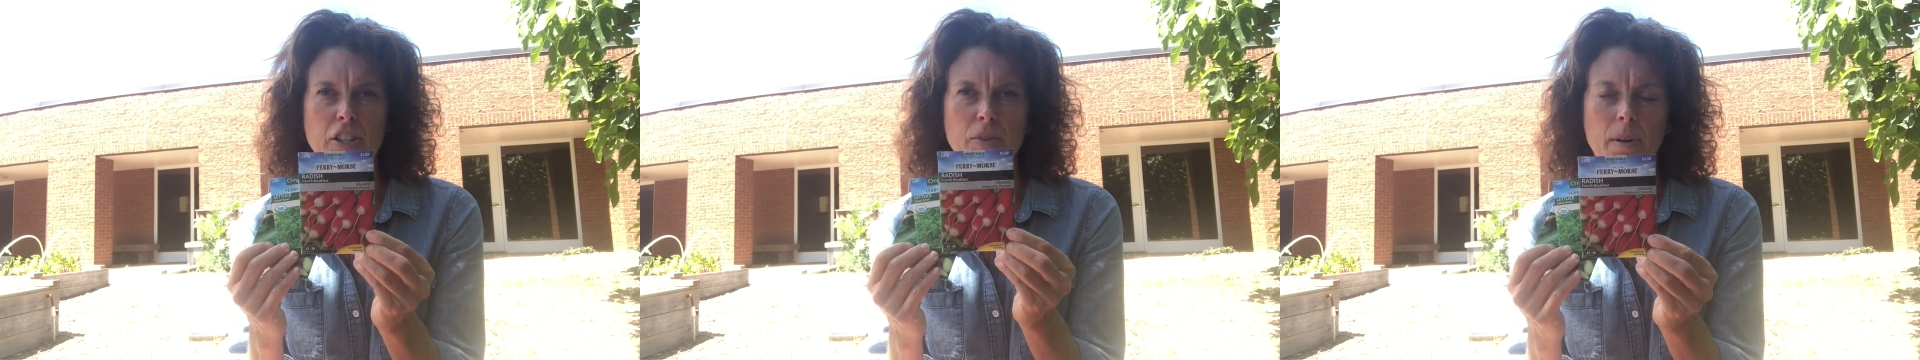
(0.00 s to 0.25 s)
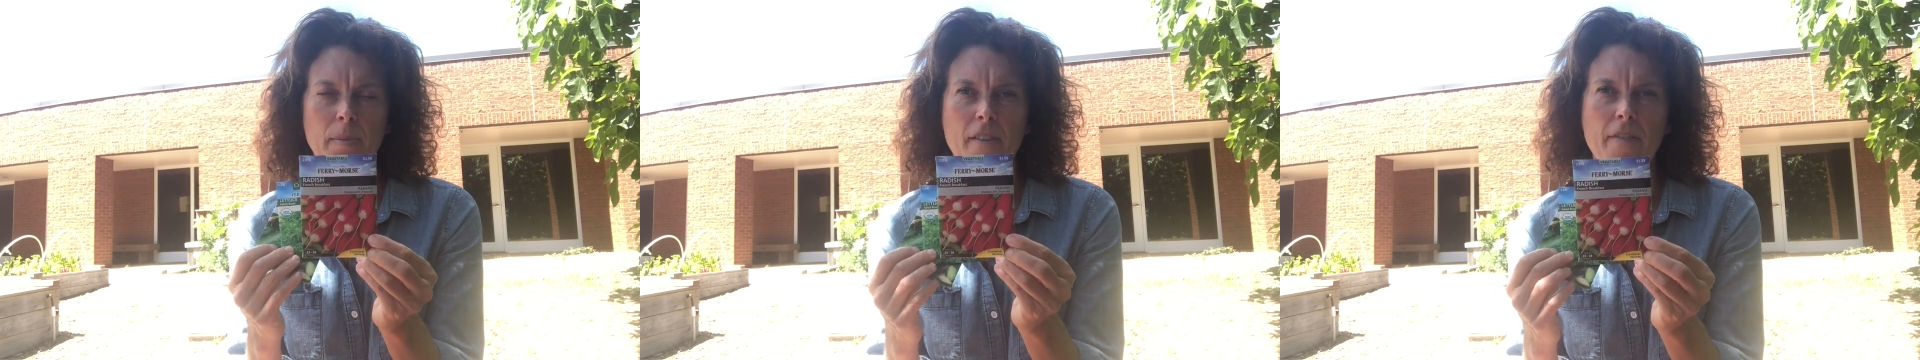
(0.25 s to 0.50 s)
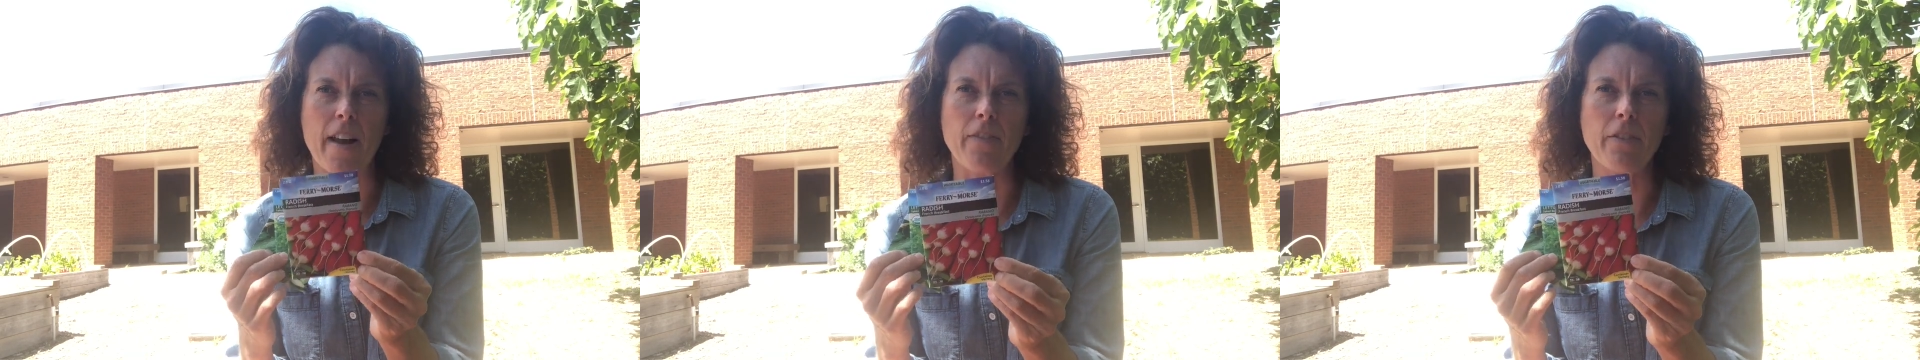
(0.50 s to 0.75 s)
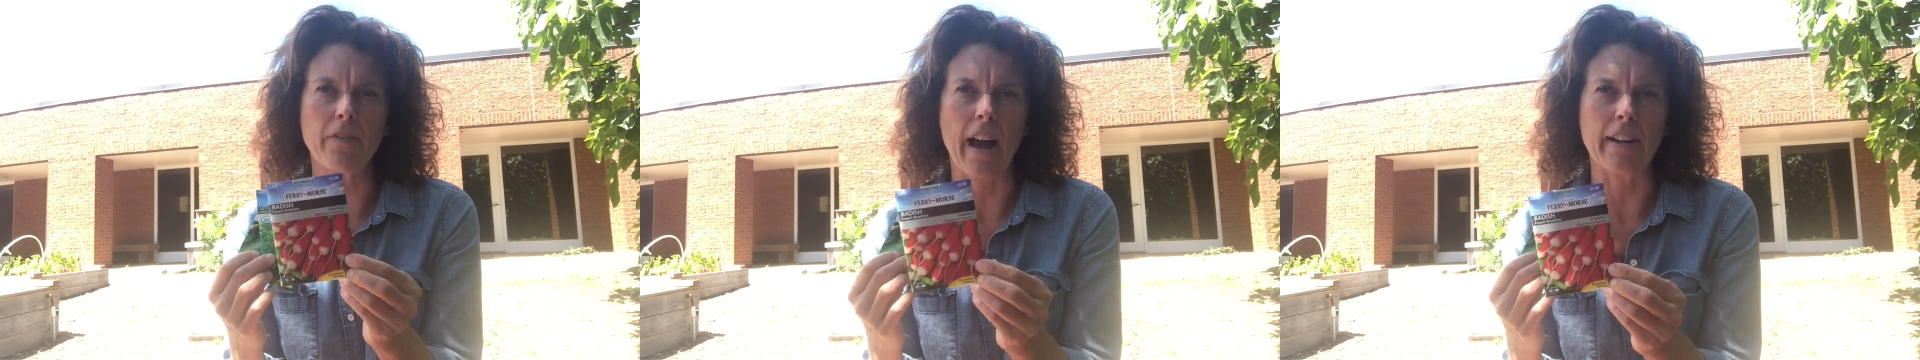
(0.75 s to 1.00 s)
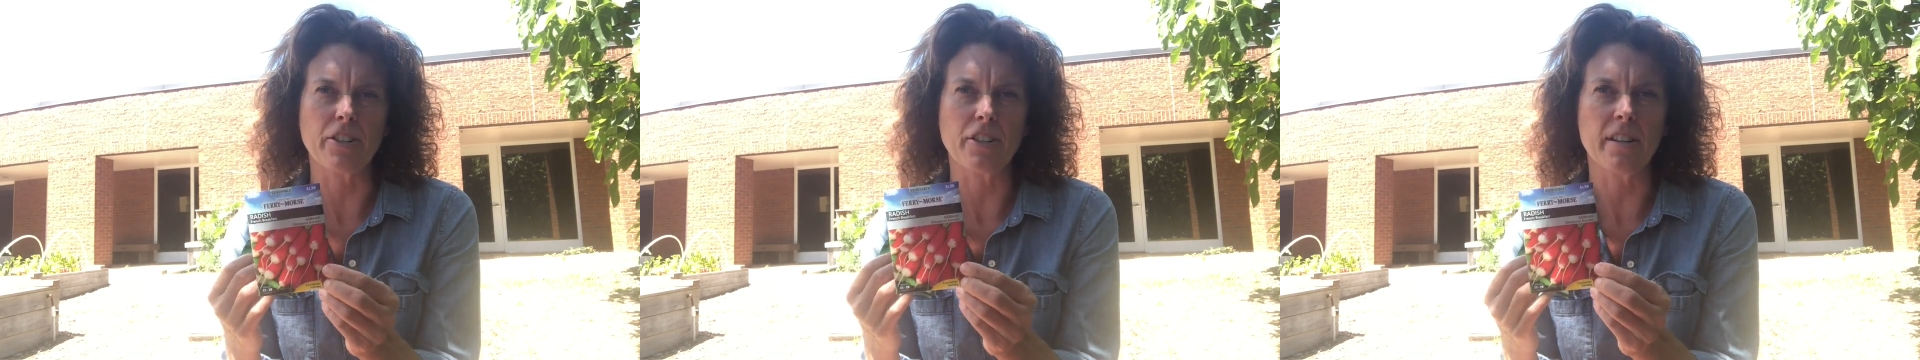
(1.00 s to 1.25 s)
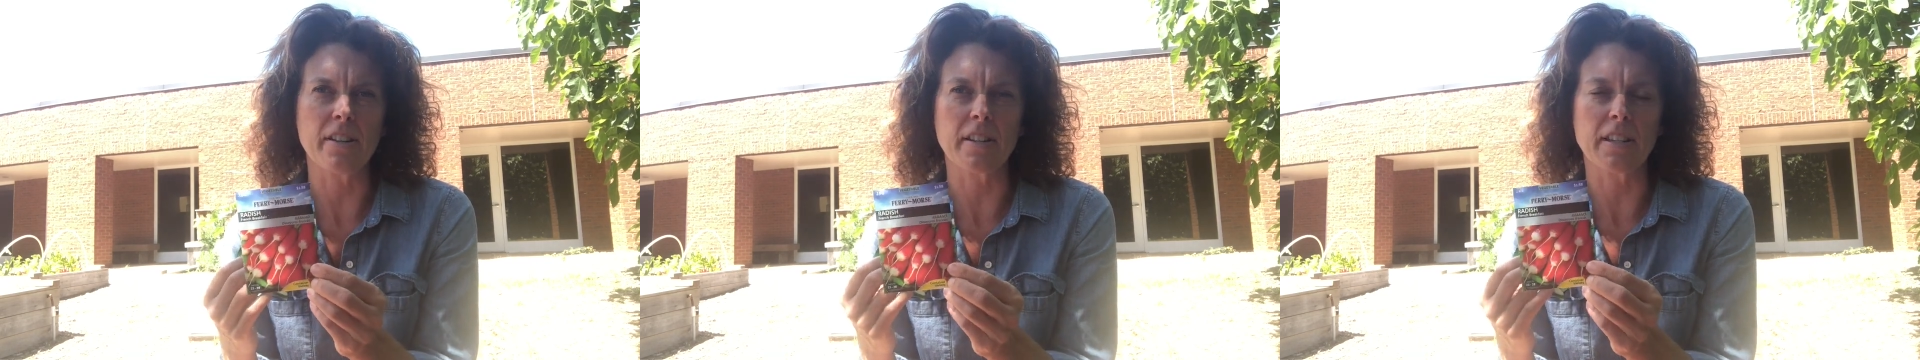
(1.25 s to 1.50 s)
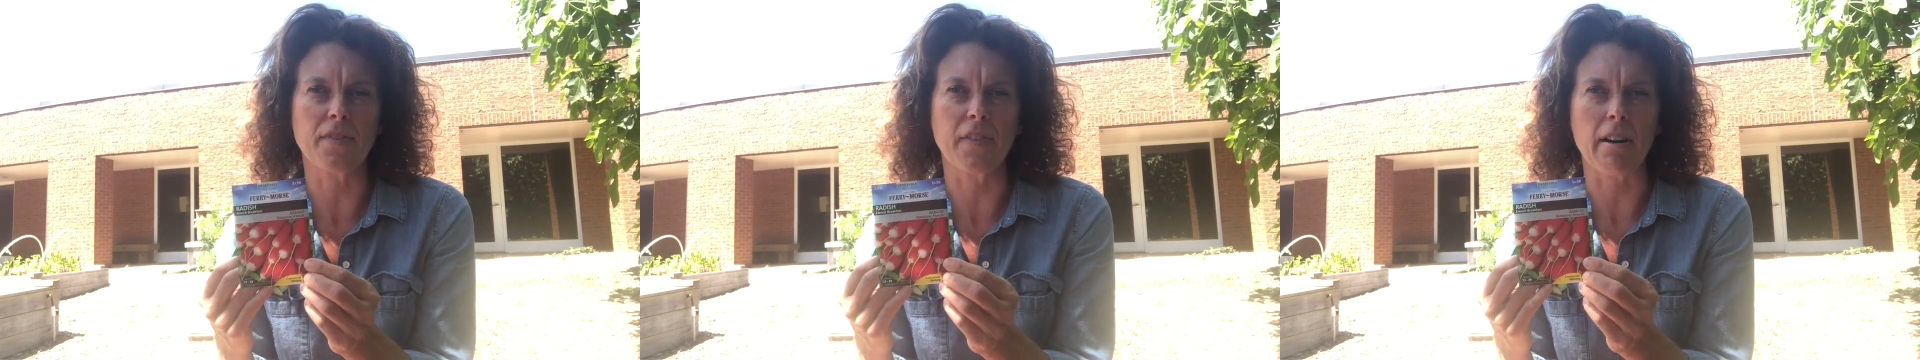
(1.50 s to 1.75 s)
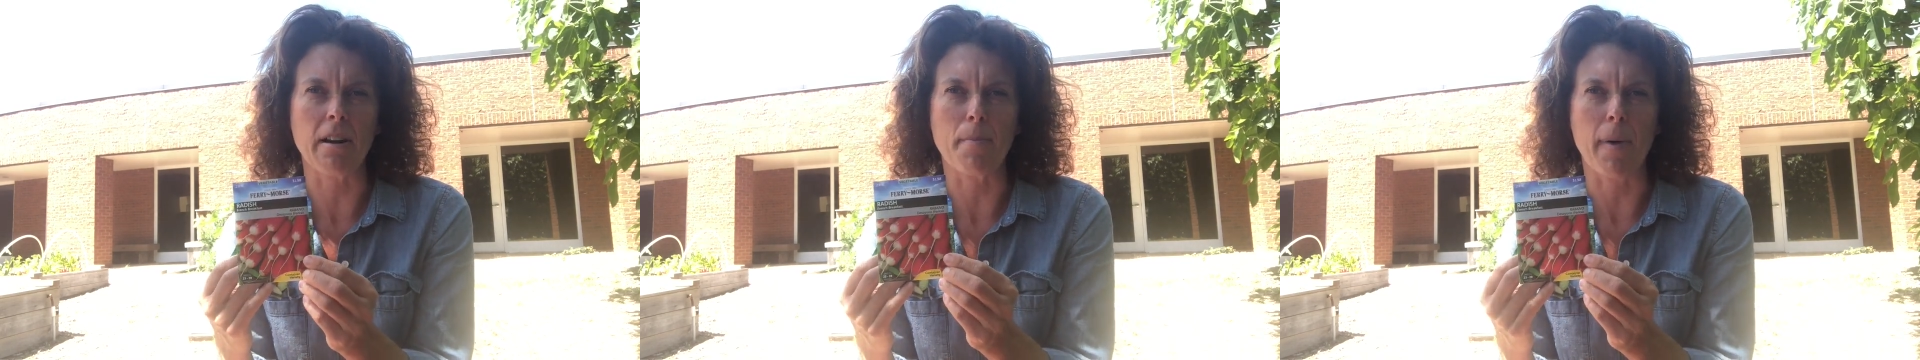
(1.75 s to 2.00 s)
It's one of my favorite radishes. It's
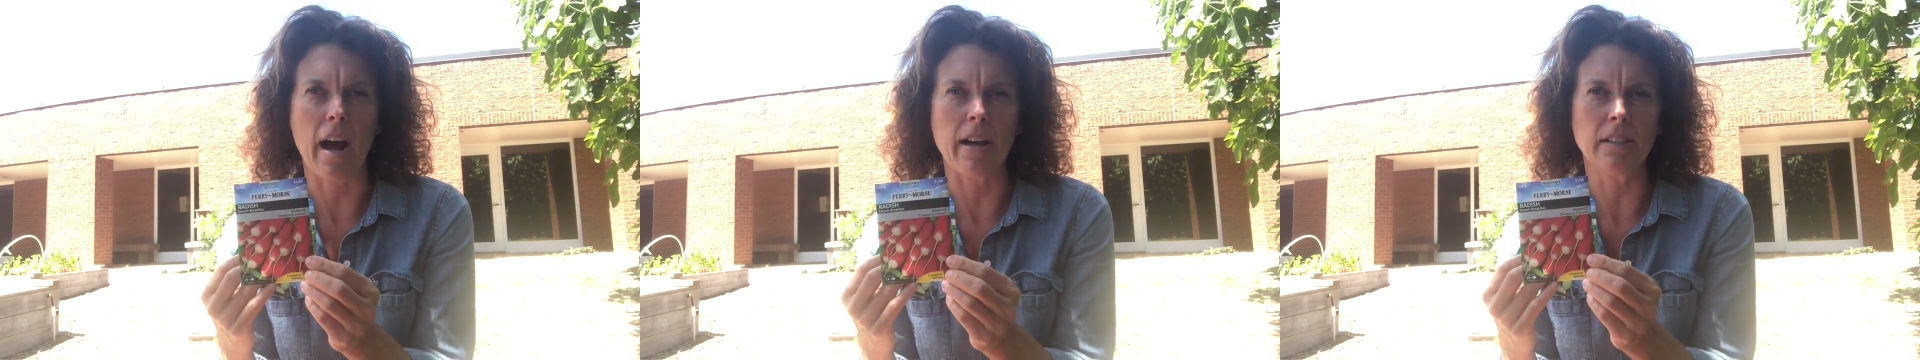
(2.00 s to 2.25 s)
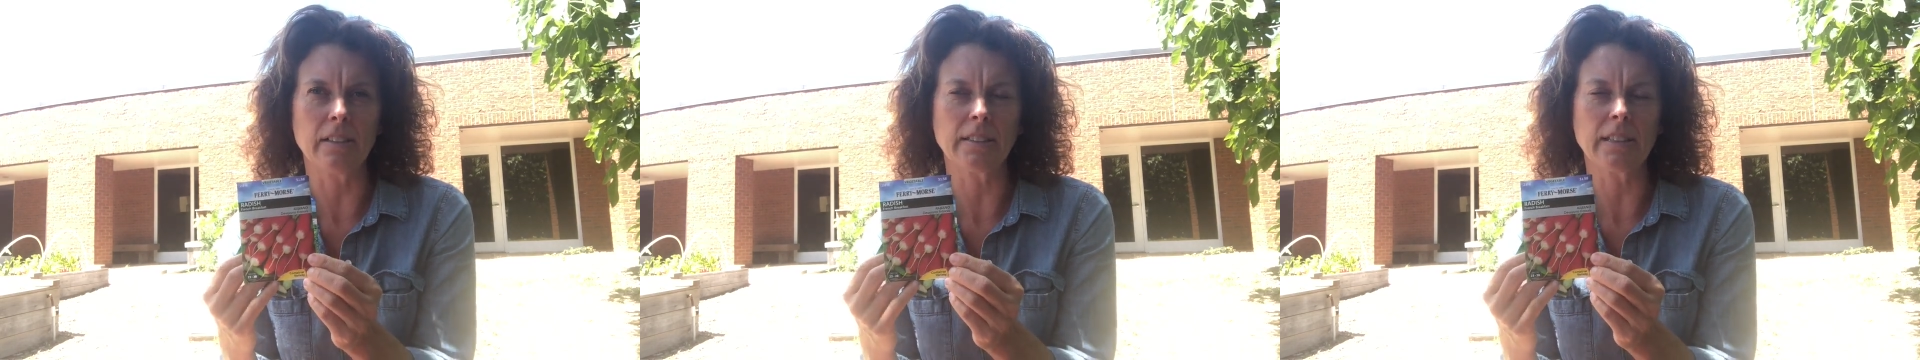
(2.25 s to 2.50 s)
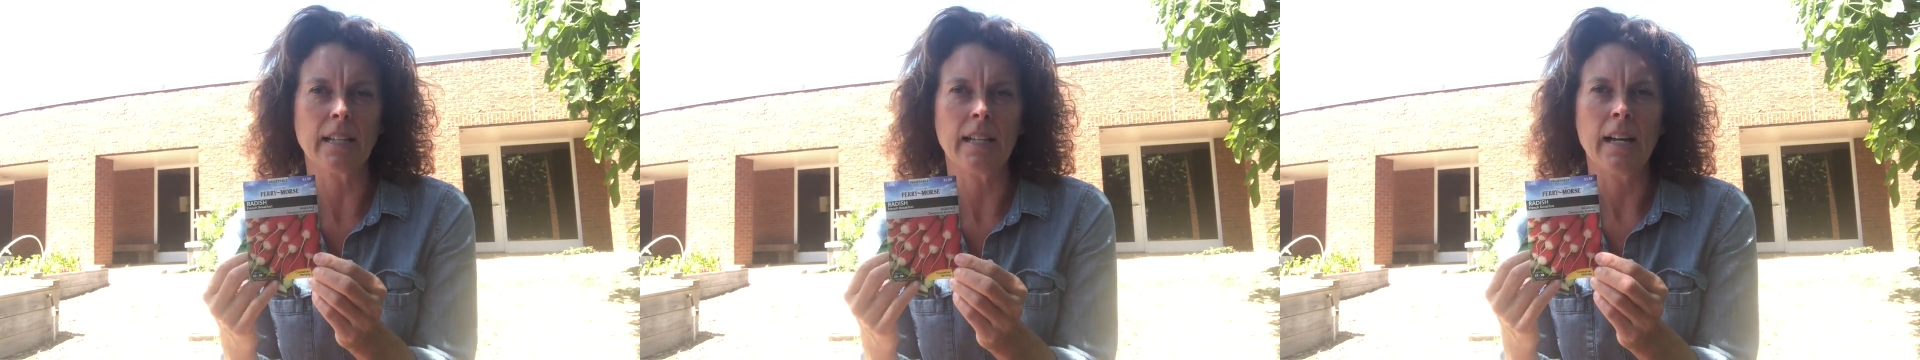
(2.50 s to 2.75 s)
very mild